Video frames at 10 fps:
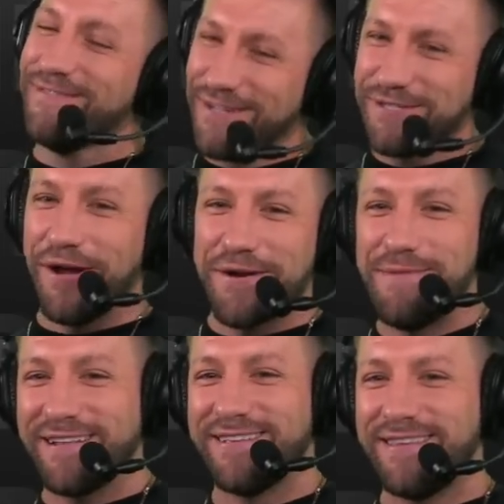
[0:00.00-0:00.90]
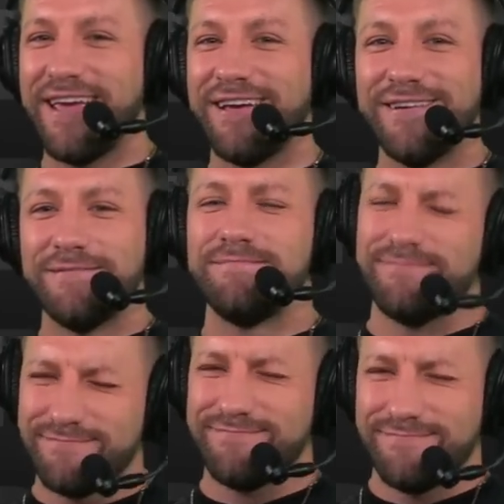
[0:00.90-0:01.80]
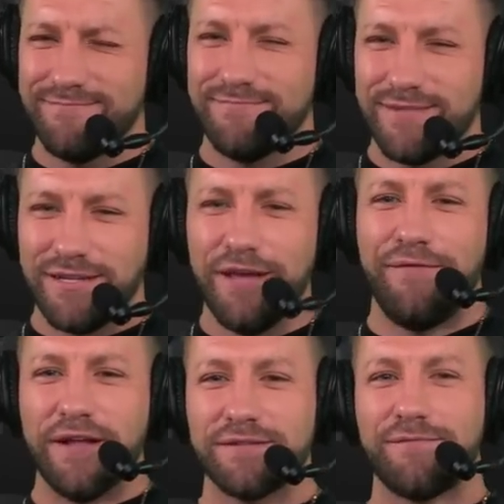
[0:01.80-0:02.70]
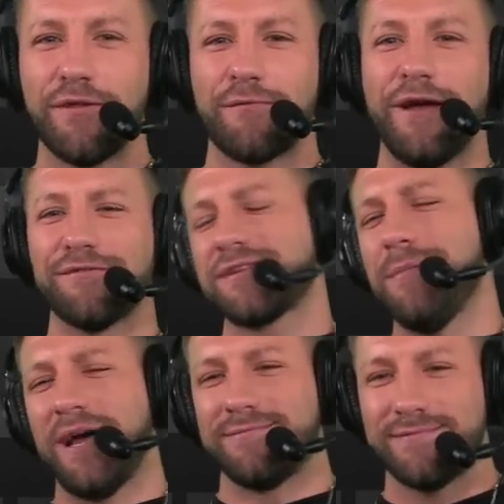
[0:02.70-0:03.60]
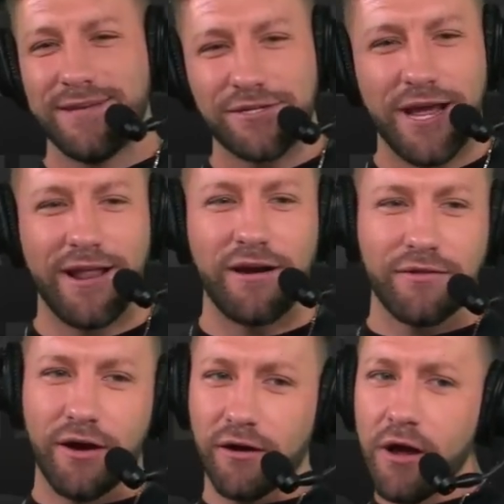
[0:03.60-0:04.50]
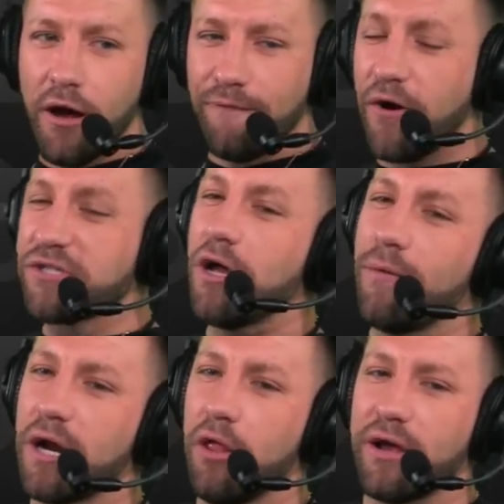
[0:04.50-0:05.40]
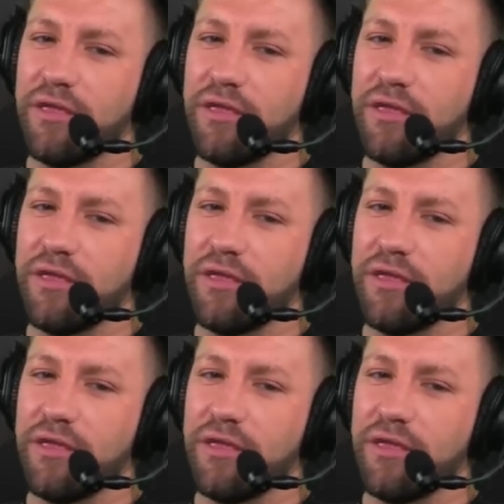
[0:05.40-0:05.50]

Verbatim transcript: let's talk about the D. The defense for the Raiders. Come on, get your head out of the gutter. First, though, we're going to look at